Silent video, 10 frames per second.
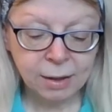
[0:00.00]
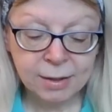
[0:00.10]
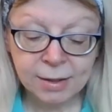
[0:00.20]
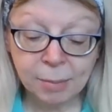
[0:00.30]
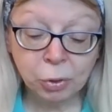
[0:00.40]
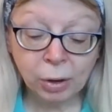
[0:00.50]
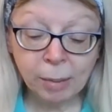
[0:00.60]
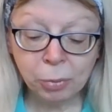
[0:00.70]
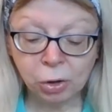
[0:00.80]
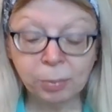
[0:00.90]
Some
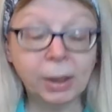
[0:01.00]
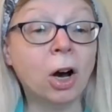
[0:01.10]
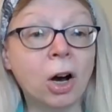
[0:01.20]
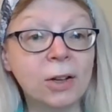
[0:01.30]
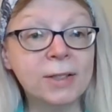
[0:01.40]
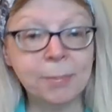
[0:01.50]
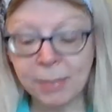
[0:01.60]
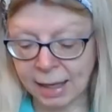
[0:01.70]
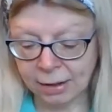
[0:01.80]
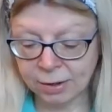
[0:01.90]
grumble, but all
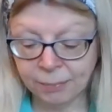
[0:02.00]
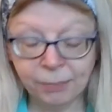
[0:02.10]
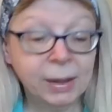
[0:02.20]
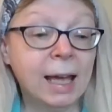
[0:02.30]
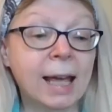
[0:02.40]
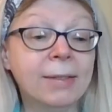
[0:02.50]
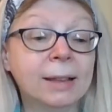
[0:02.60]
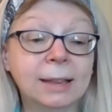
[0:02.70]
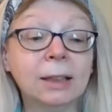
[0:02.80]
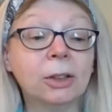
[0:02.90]
submit, and the
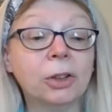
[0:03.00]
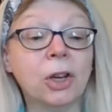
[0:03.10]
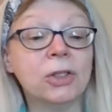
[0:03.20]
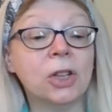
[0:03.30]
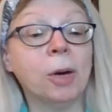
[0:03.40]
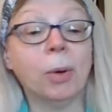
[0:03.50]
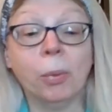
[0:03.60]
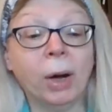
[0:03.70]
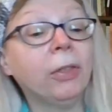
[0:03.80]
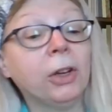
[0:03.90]
diddler goes home a
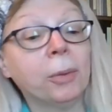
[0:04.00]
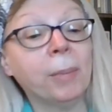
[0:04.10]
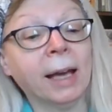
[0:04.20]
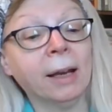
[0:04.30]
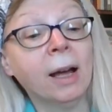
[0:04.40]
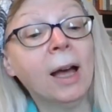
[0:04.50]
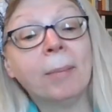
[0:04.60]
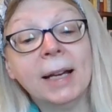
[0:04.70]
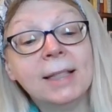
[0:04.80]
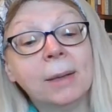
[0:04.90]
wealthier man
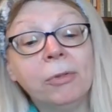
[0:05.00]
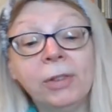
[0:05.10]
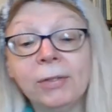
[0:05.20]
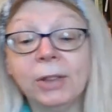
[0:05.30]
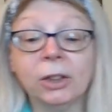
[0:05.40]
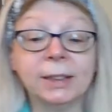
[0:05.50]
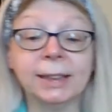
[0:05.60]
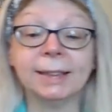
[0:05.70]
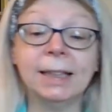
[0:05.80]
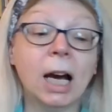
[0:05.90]
by some $50 or
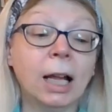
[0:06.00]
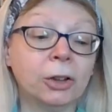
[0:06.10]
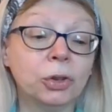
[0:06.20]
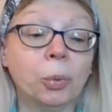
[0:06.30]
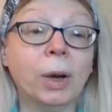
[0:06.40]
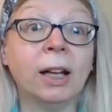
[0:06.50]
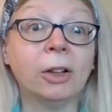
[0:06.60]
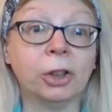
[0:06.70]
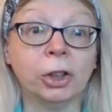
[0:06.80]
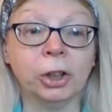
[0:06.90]
$60
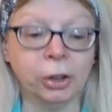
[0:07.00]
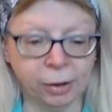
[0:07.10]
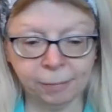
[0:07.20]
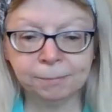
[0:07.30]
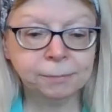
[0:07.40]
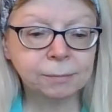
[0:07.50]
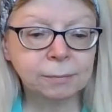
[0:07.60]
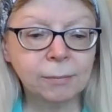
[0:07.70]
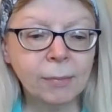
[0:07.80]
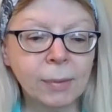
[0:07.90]
well earned.
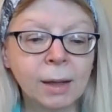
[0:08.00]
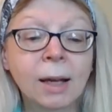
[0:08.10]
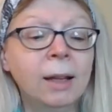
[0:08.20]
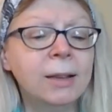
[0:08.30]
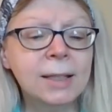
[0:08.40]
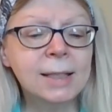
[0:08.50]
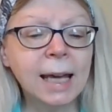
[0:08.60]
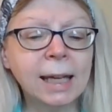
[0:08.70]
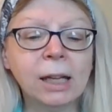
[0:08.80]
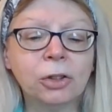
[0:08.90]
This
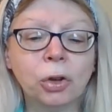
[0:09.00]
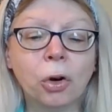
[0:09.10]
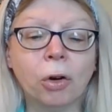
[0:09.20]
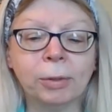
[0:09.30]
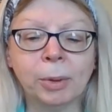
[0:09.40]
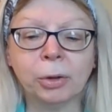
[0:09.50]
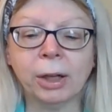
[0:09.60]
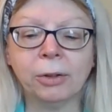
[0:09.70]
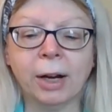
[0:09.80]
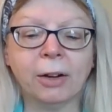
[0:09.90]
taking a toll from a
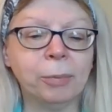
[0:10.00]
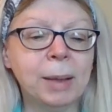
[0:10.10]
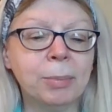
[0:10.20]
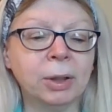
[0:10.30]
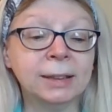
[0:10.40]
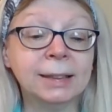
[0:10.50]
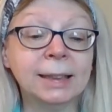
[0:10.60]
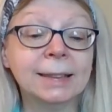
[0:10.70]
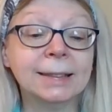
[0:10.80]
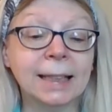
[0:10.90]
great crowd of people is an
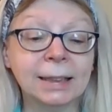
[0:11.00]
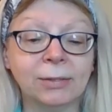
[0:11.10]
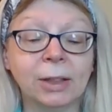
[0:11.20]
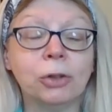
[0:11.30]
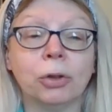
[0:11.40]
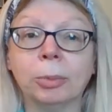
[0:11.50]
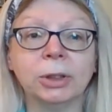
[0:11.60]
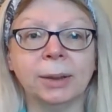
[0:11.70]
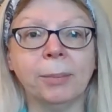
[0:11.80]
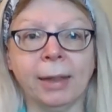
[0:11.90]
excessively
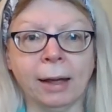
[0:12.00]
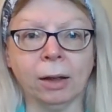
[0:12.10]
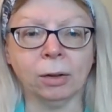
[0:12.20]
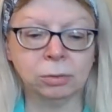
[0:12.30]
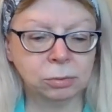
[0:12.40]
troublesome thing.